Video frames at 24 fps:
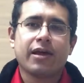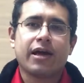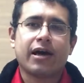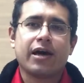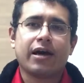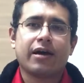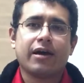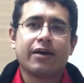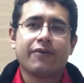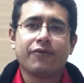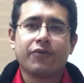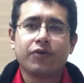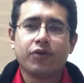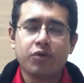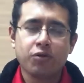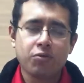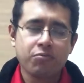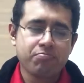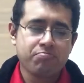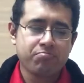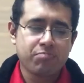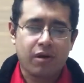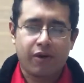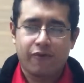If you
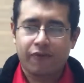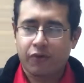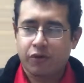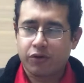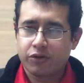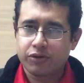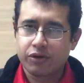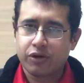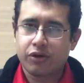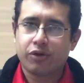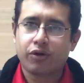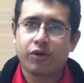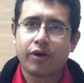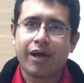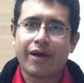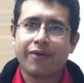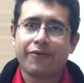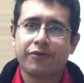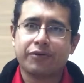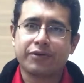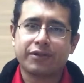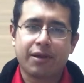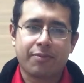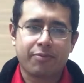do, of course, you
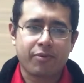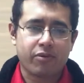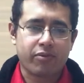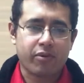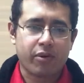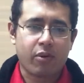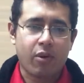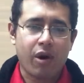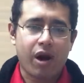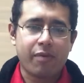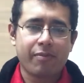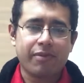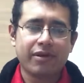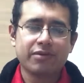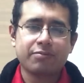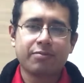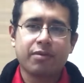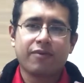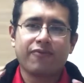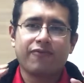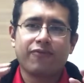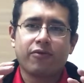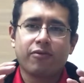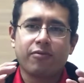have your separate requirements,
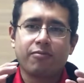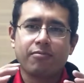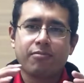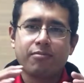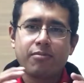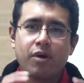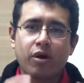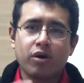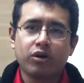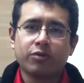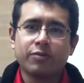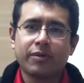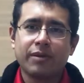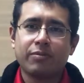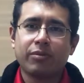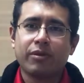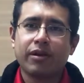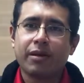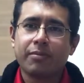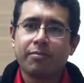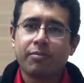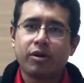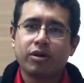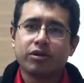but for most
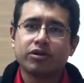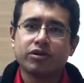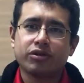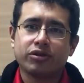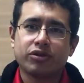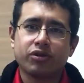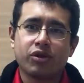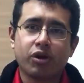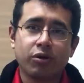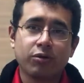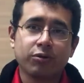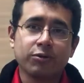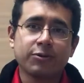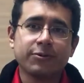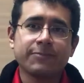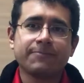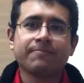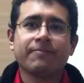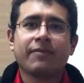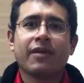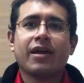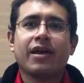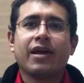people that purchase drones,